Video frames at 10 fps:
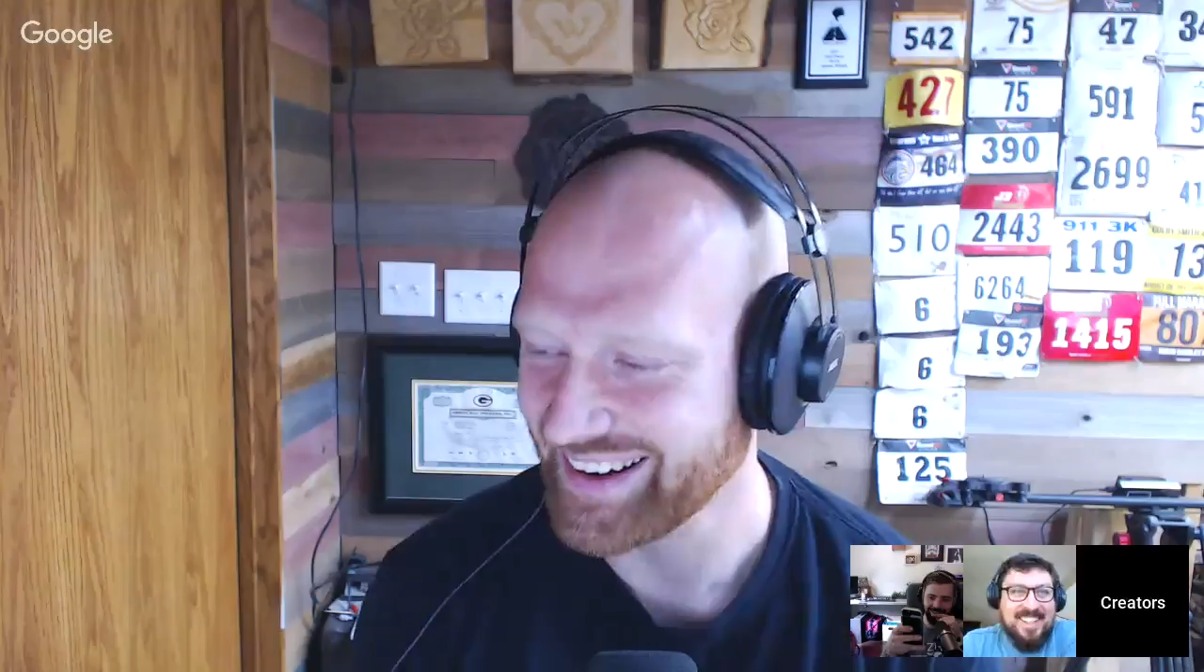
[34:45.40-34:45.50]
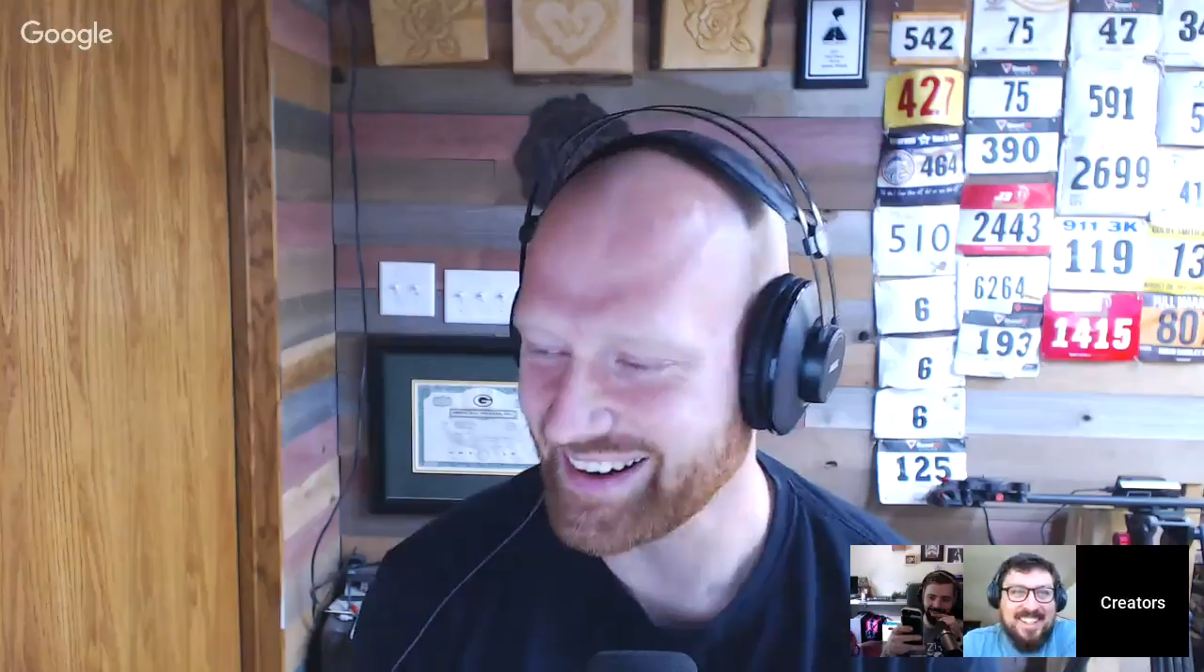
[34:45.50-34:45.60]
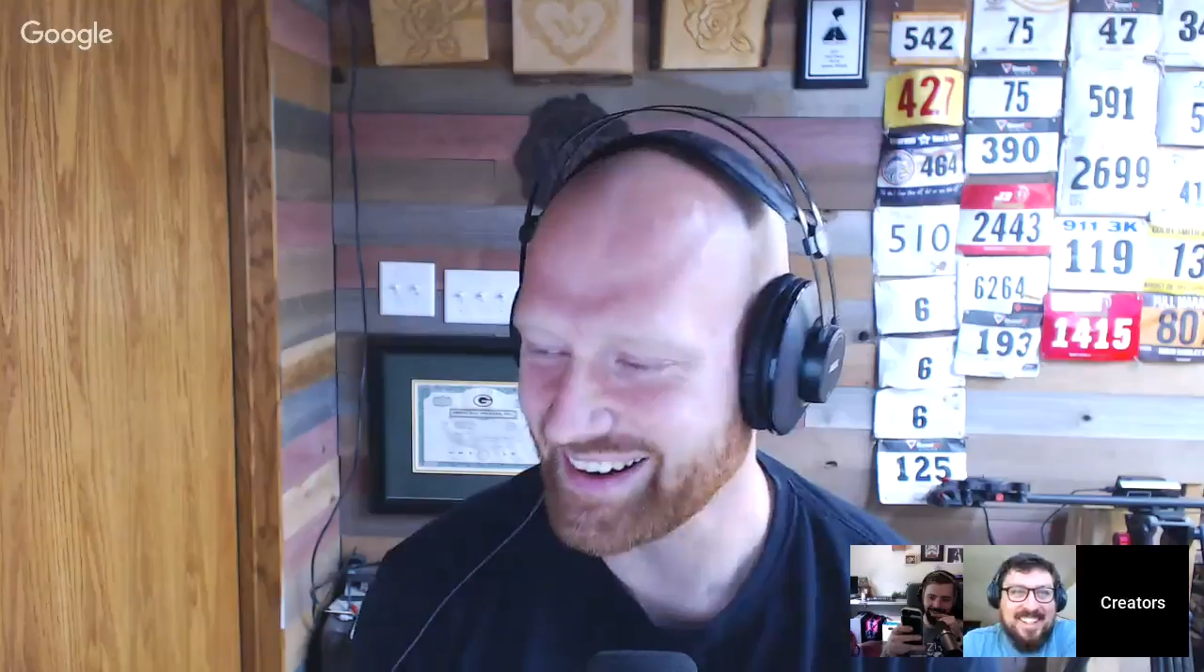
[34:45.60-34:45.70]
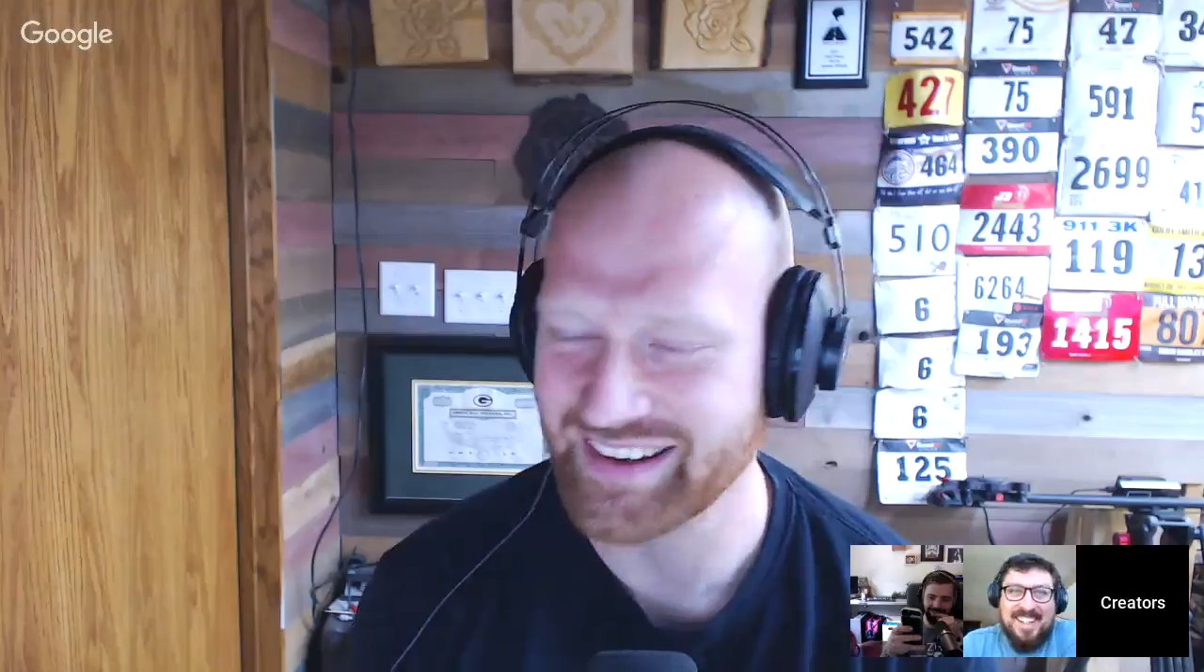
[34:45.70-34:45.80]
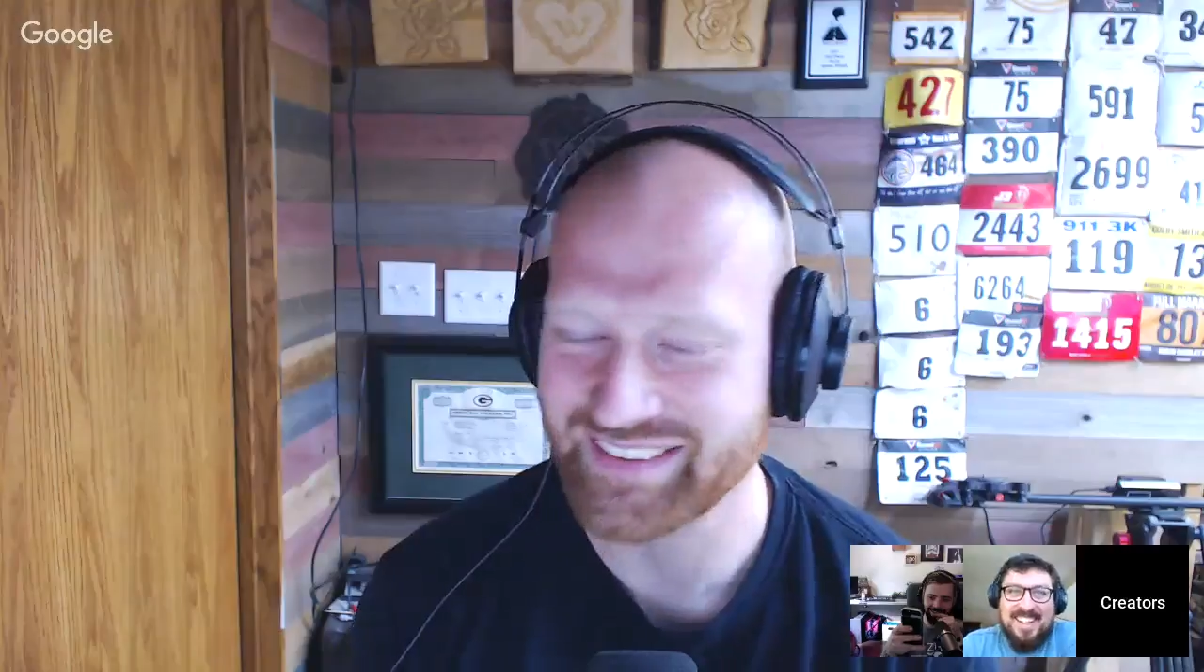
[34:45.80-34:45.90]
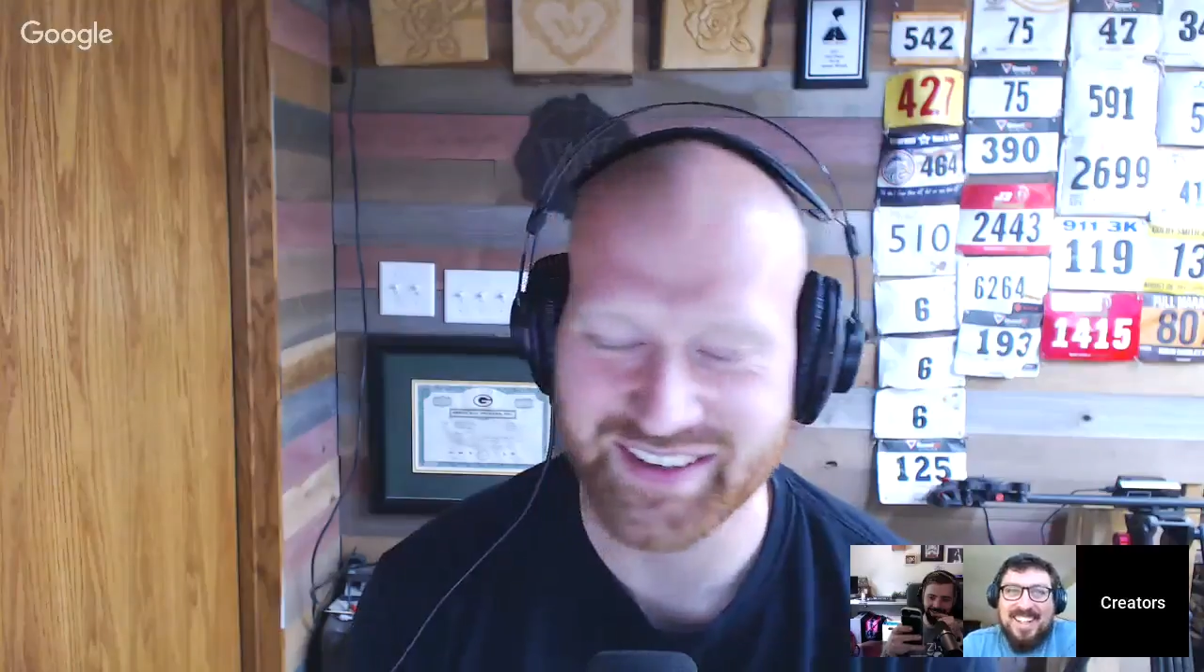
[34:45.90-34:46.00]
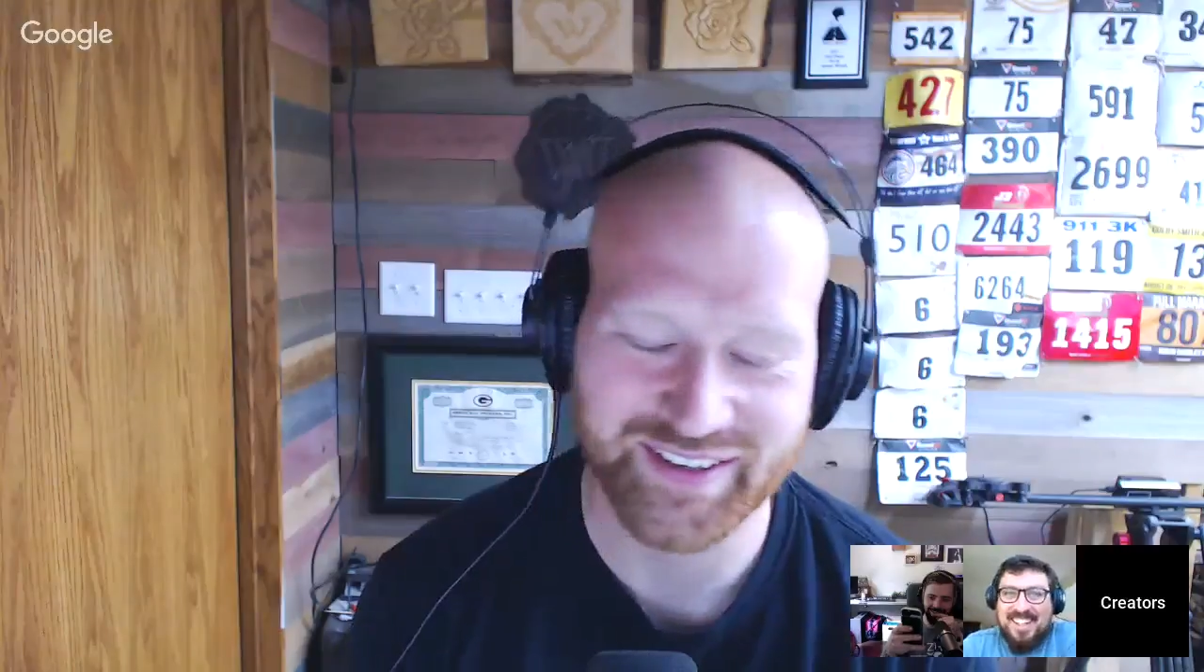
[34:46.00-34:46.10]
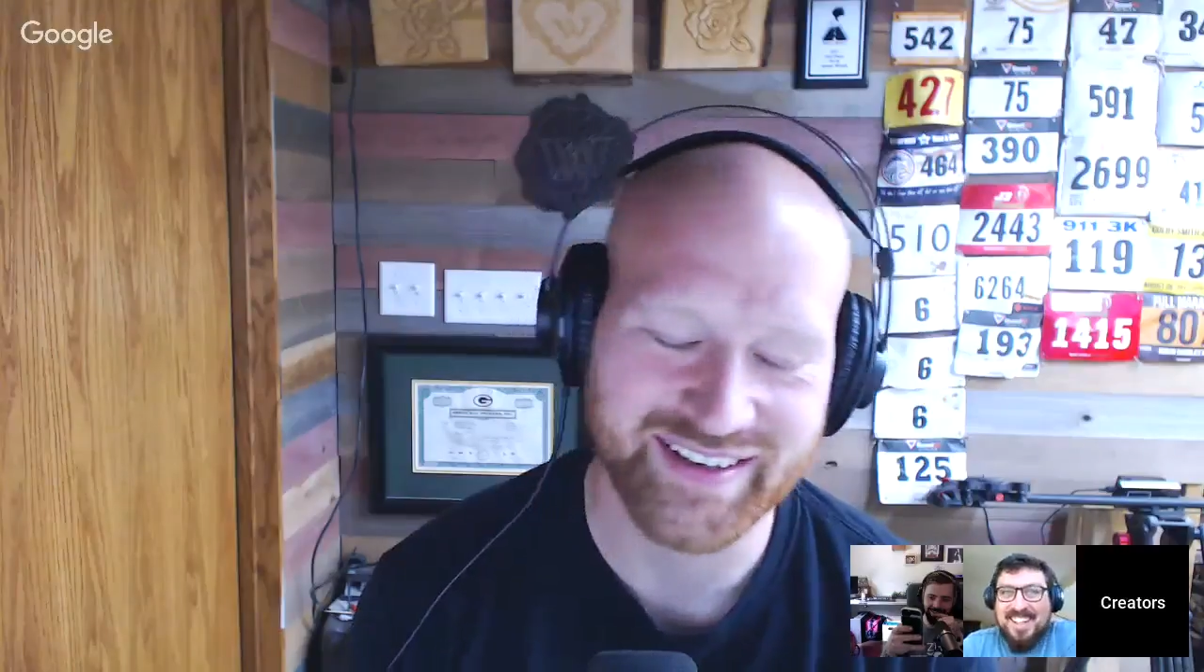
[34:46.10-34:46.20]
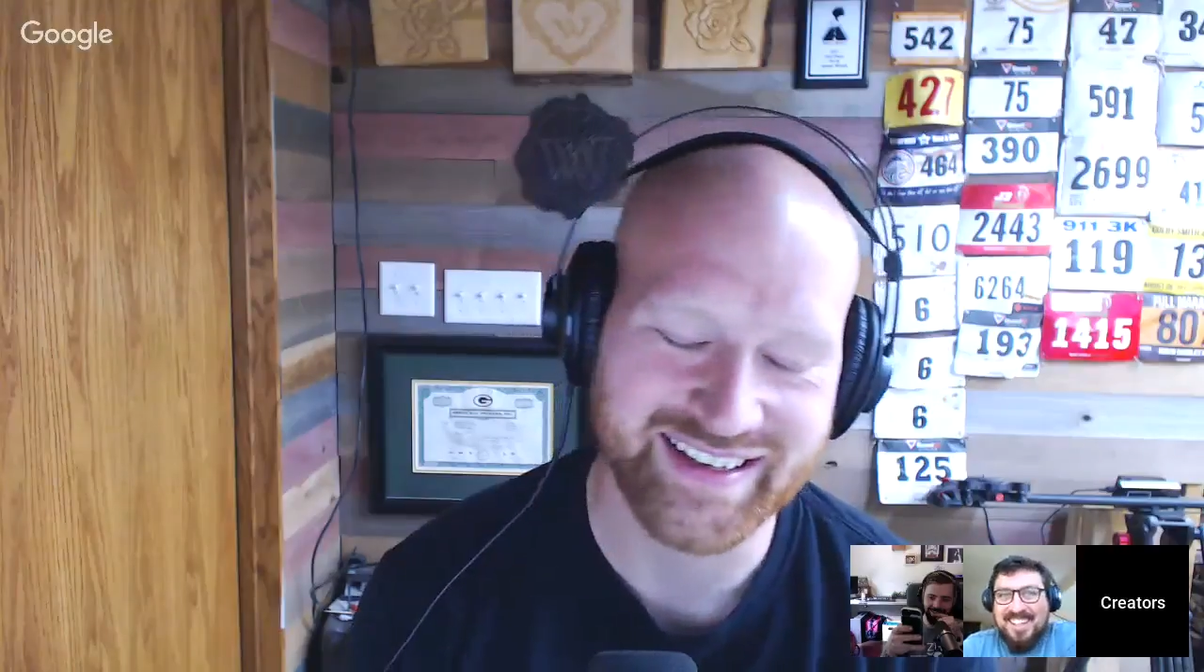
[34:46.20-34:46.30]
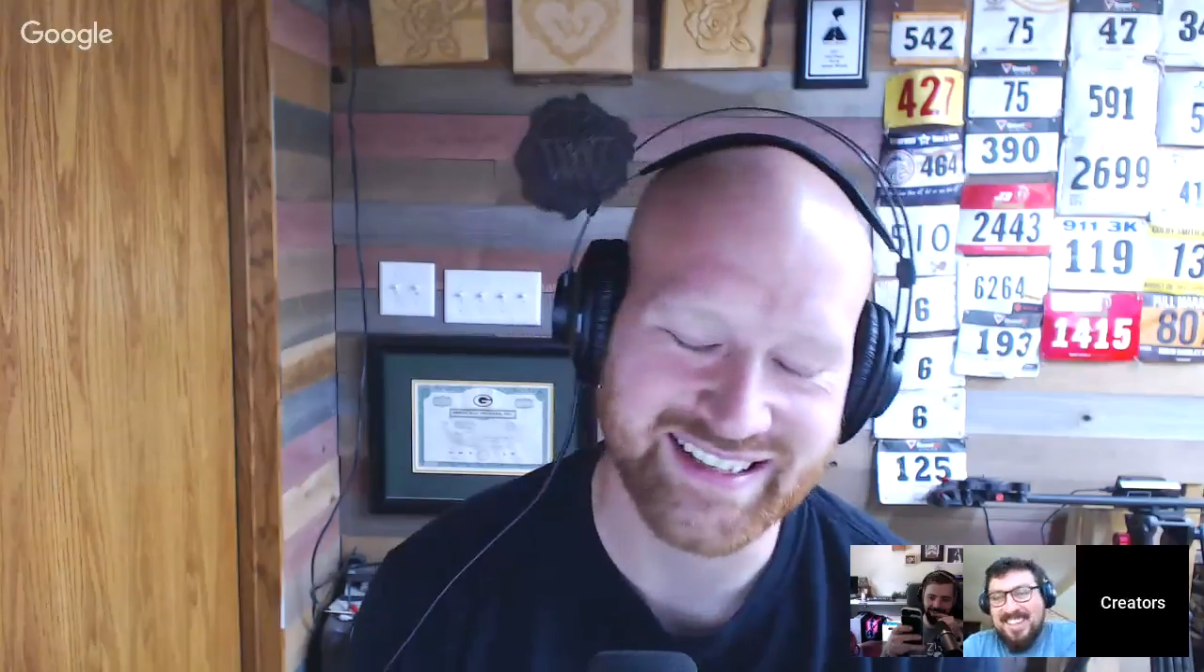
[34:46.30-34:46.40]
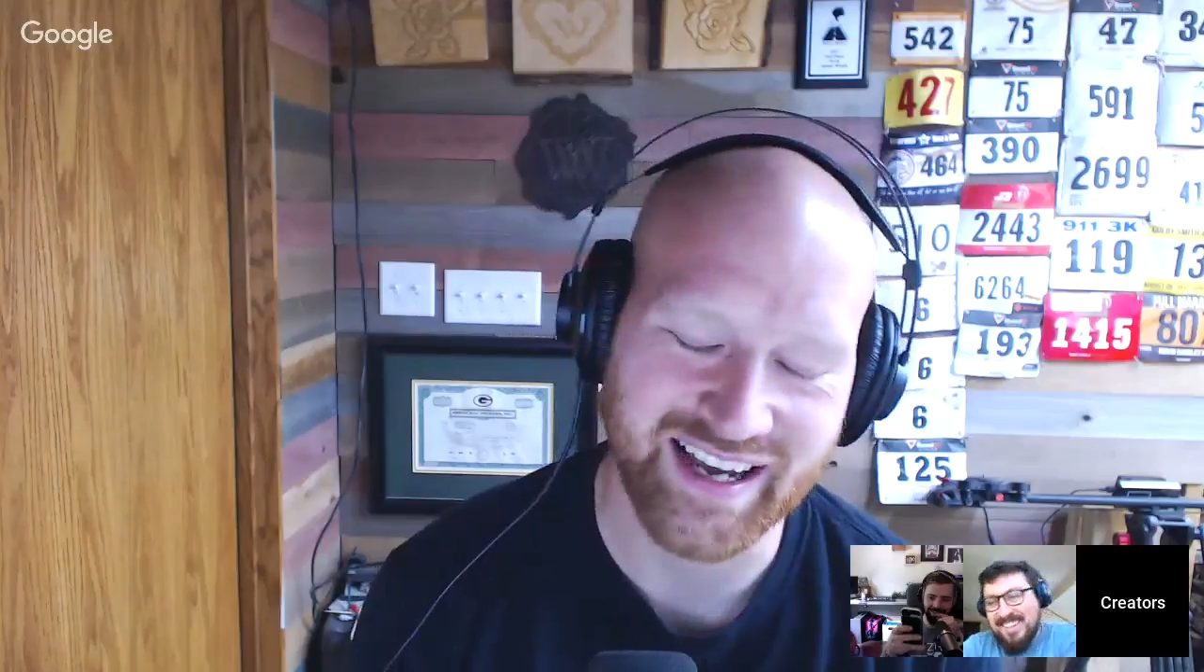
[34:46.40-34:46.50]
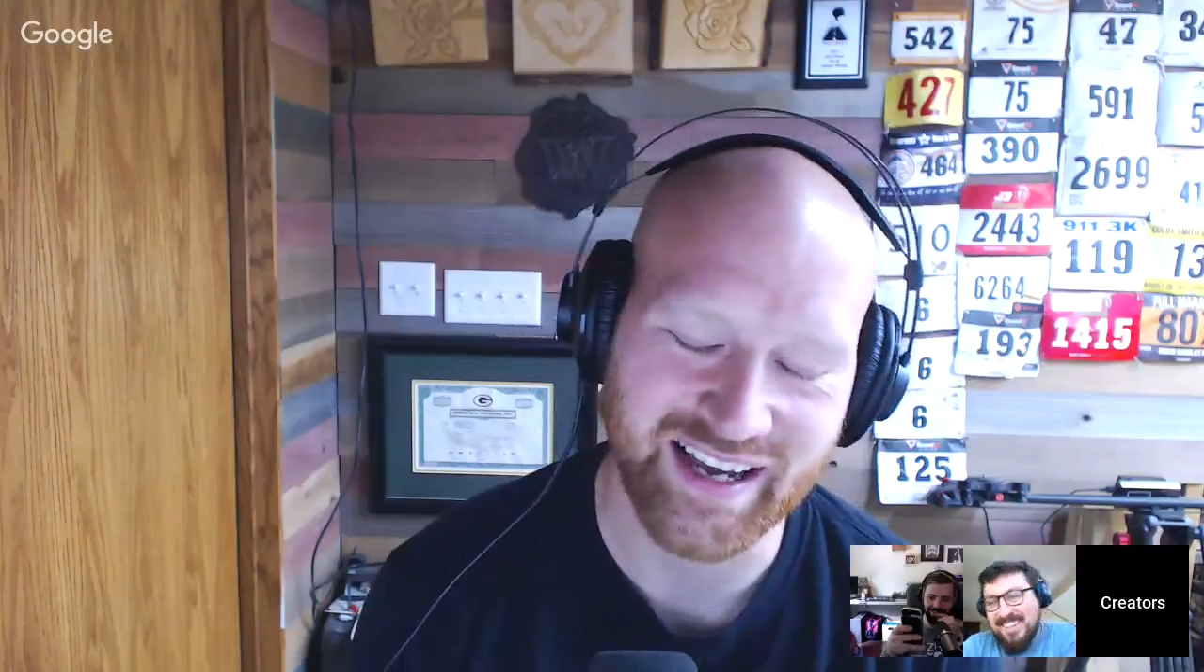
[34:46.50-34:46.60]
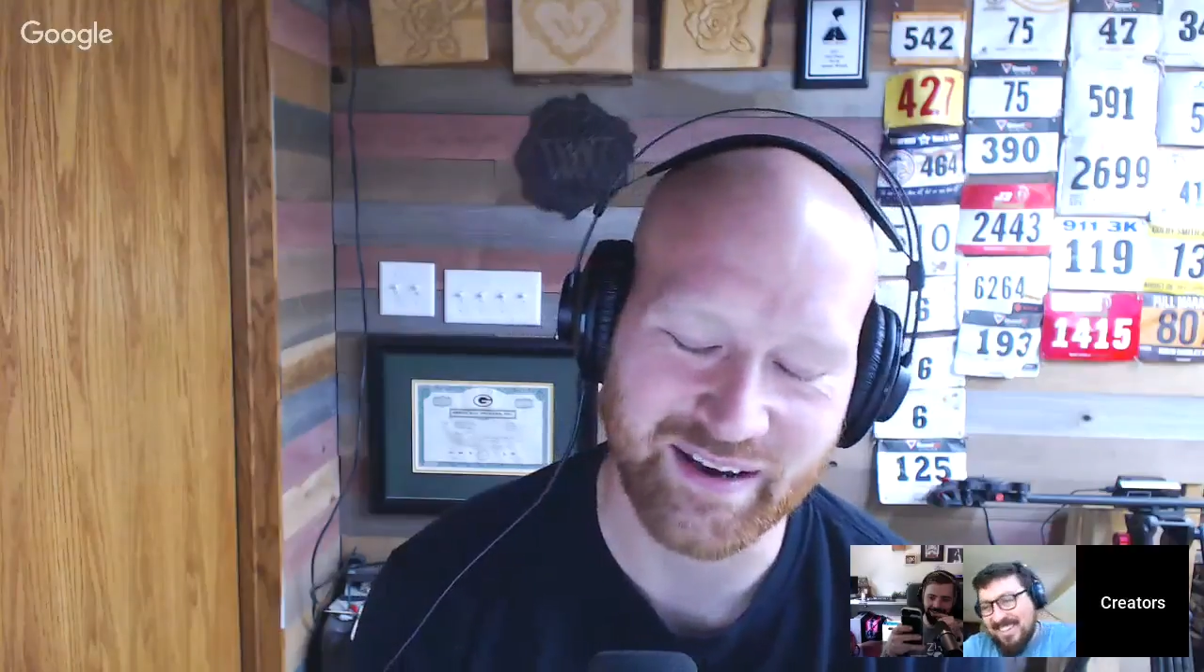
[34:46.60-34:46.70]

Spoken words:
All you have to do is